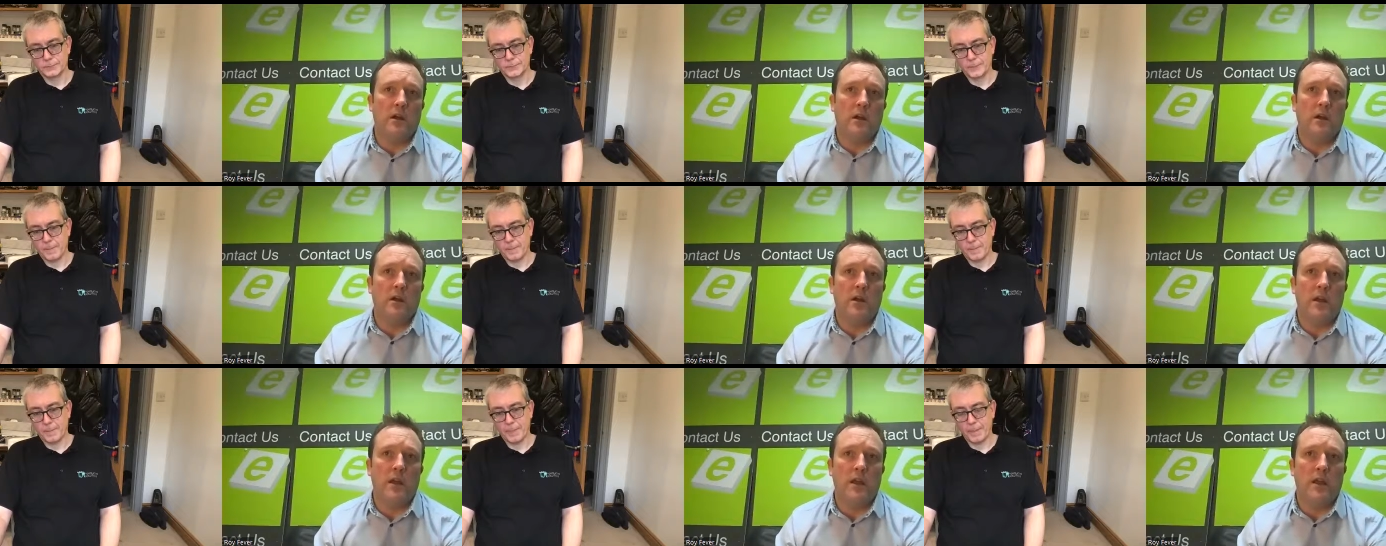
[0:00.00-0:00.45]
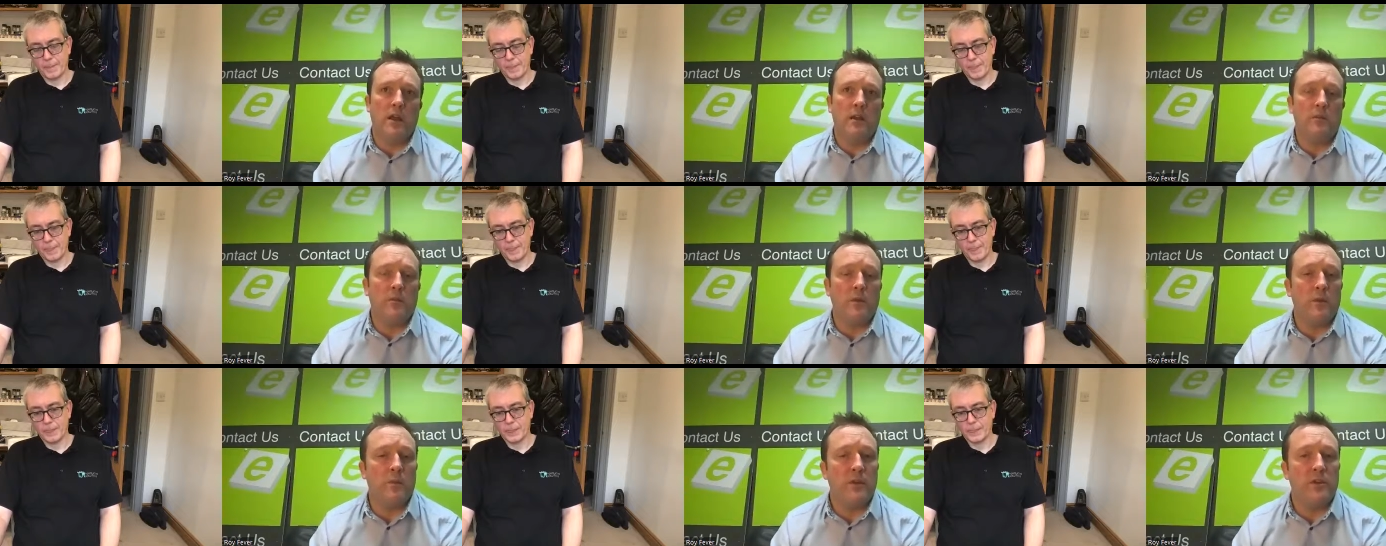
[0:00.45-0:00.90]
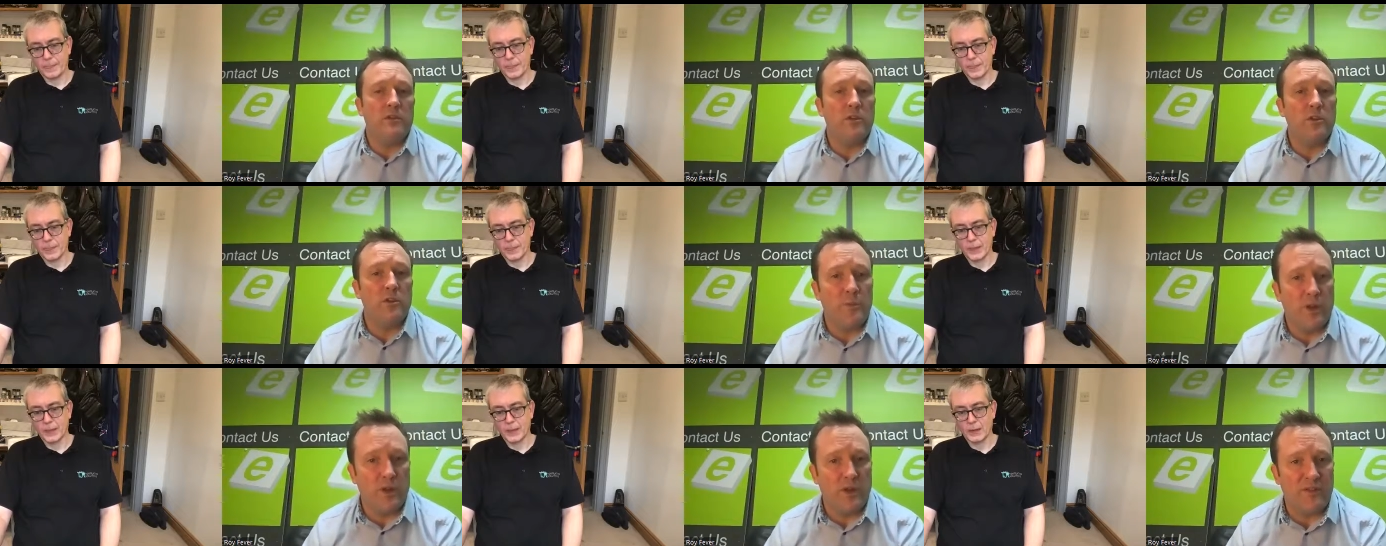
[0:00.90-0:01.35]
Speaker 1: I, when we
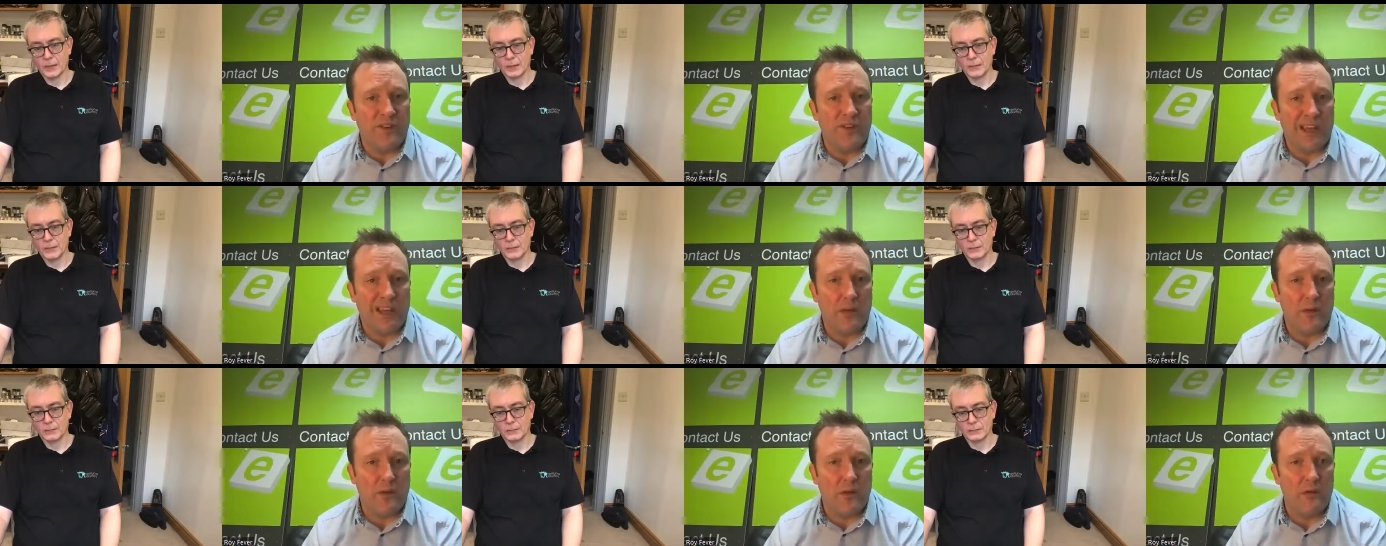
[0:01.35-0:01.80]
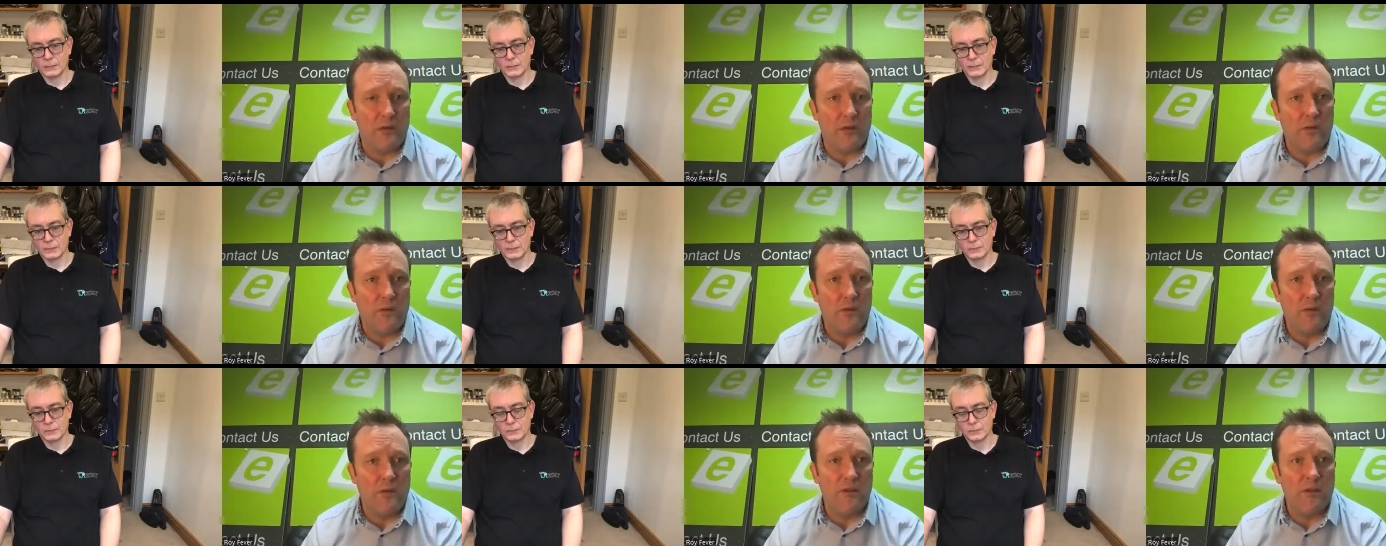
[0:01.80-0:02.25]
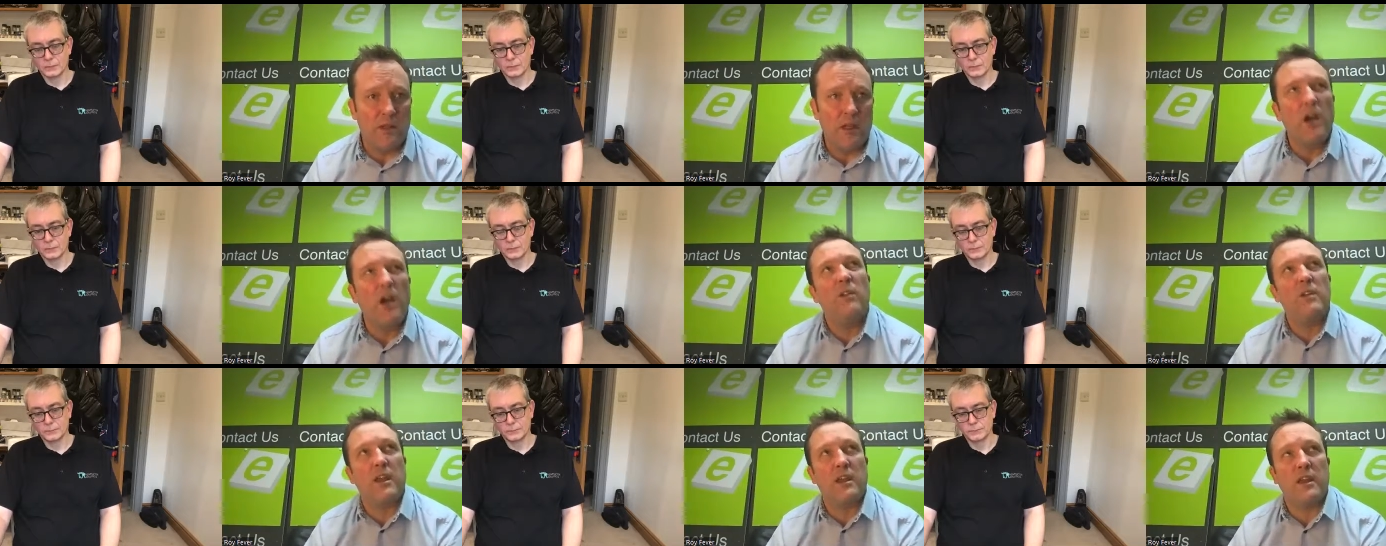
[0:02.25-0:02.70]
do put the fan on, you
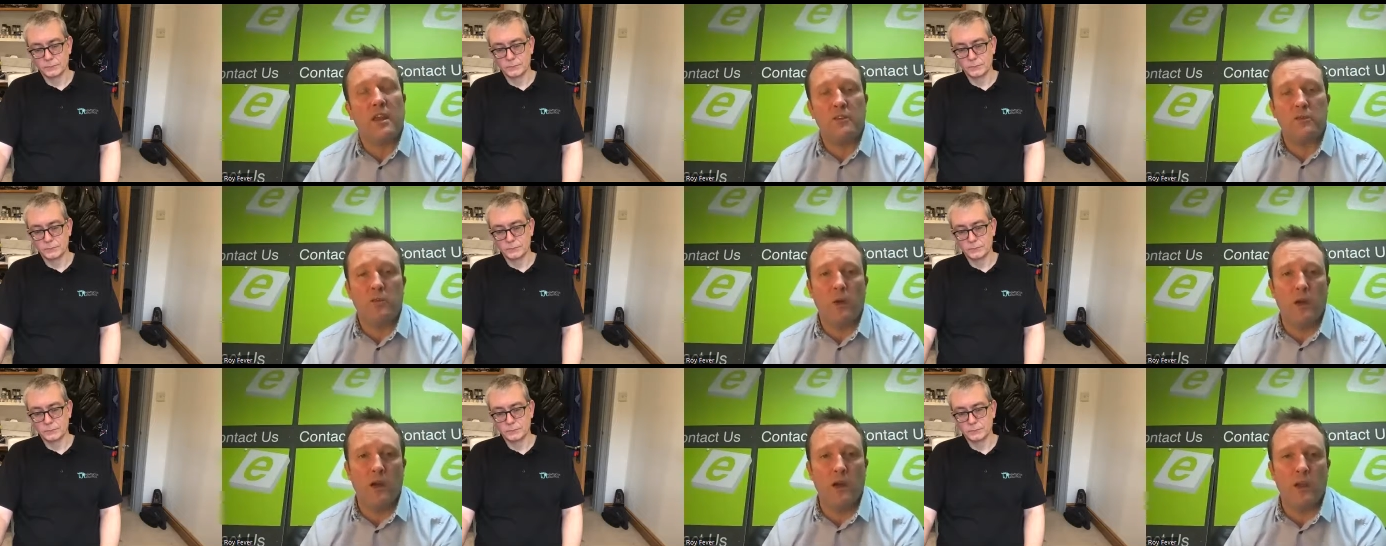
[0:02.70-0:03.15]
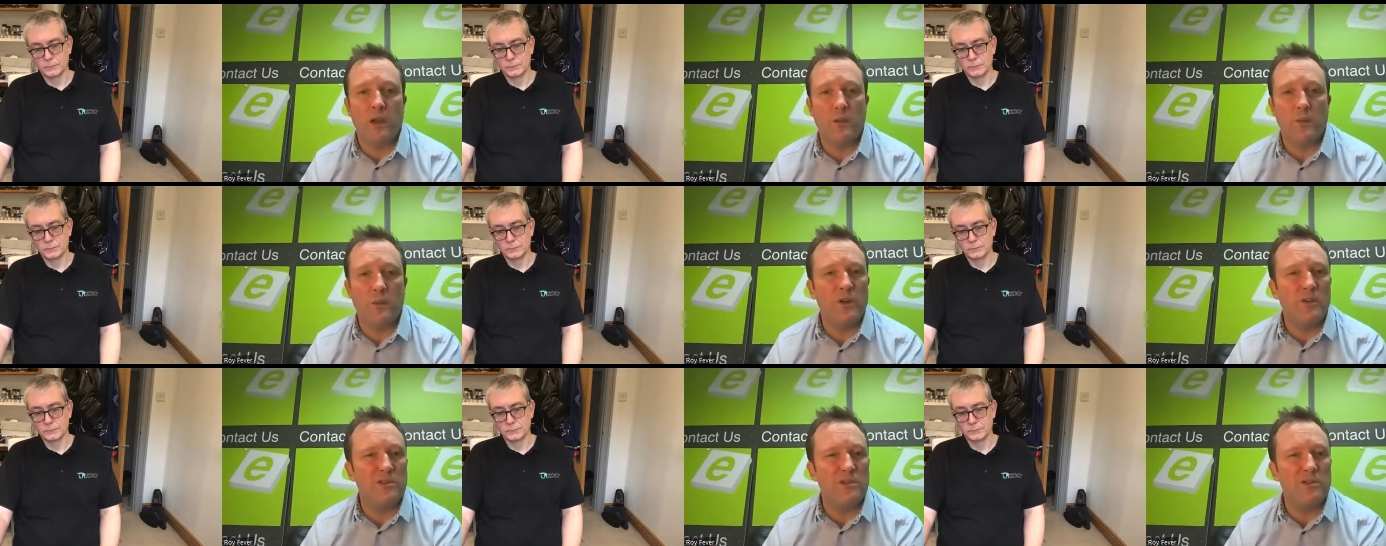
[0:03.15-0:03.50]
think, oh yeah, that's working.